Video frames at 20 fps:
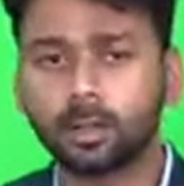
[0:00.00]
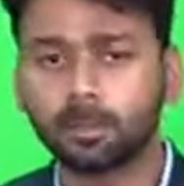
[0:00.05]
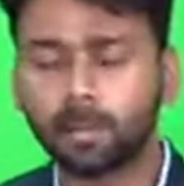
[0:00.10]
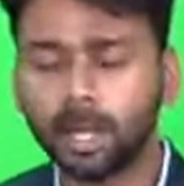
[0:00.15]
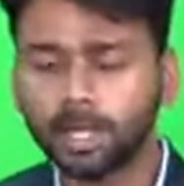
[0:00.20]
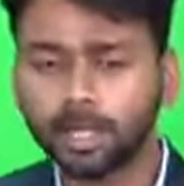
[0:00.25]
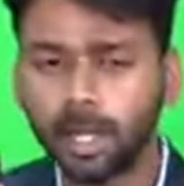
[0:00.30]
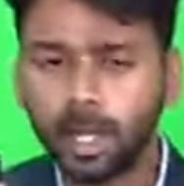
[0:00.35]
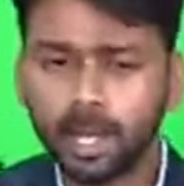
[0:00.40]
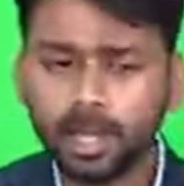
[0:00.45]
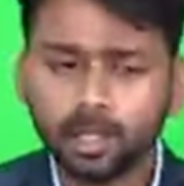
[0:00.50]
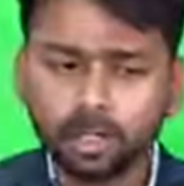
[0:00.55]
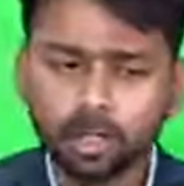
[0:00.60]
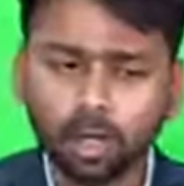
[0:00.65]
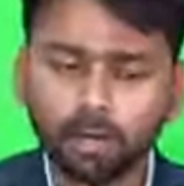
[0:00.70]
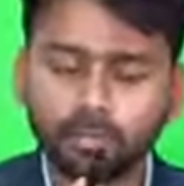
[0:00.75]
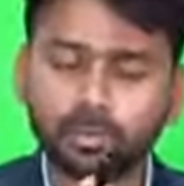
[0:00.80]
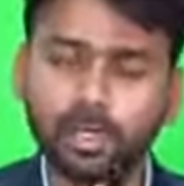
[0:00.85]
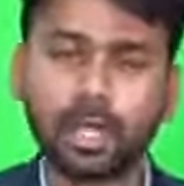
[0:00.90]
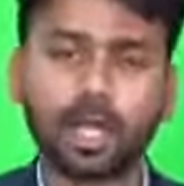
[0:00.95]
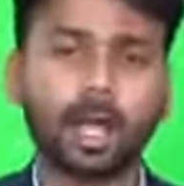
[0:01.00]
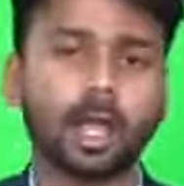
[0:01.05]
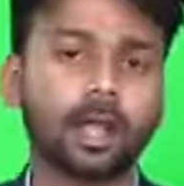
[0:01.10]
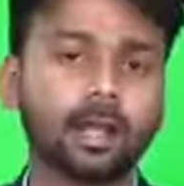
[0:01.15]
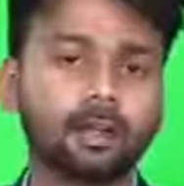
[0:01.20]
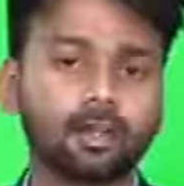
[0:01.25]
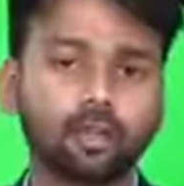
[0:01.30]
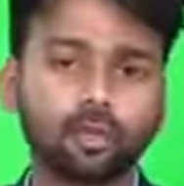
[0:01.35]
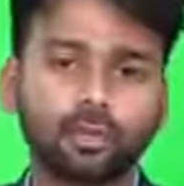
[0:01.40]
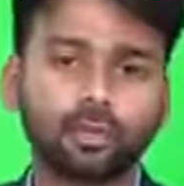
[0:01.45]
By the end of the
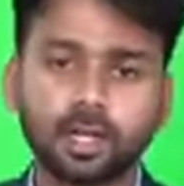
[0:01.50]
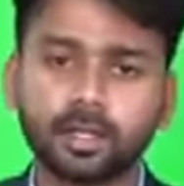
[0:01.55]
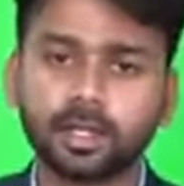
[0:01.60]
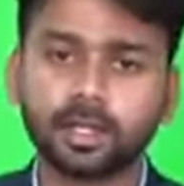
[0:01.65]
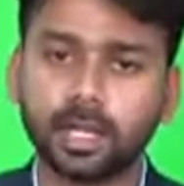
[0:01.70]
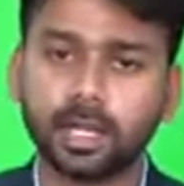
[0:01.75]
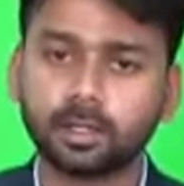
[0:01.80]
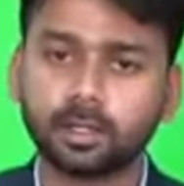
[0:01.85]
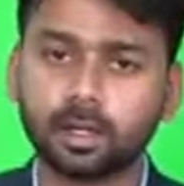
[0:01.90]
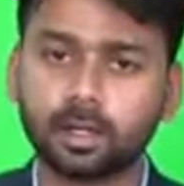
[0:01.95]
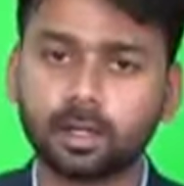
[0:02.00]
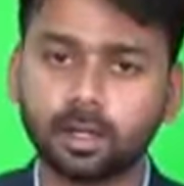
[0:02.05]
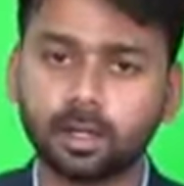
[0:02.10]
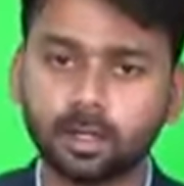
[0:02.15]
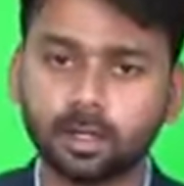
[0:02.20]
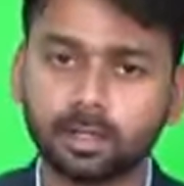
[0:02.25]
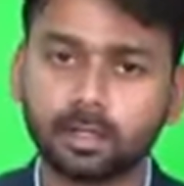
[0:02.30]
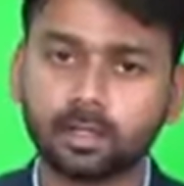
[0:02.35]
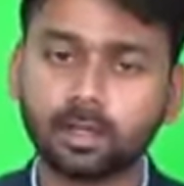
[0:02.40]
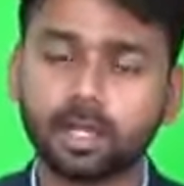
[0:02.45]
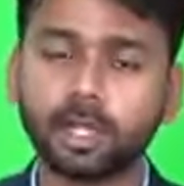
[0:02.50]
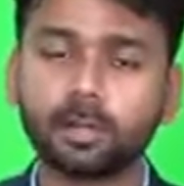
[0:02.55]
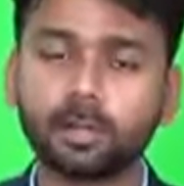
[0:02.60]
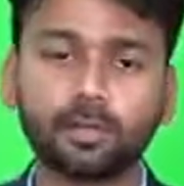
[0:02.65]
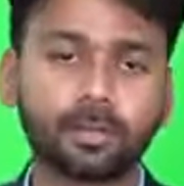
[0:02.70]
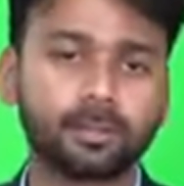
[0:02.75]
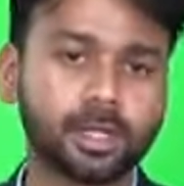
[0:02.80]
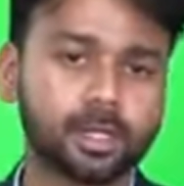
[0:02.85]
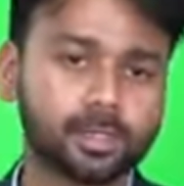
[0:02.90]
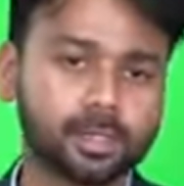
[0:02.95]
ad, you will get a
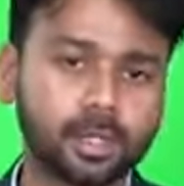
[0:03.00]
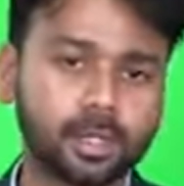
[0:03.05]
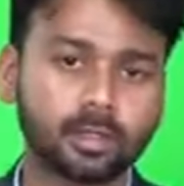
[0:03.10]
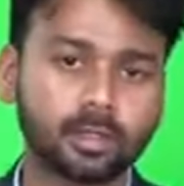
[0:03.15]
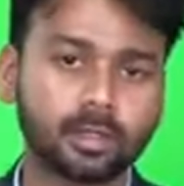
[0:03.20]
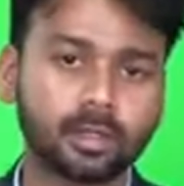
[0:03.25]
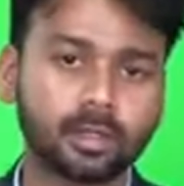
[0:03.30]
information.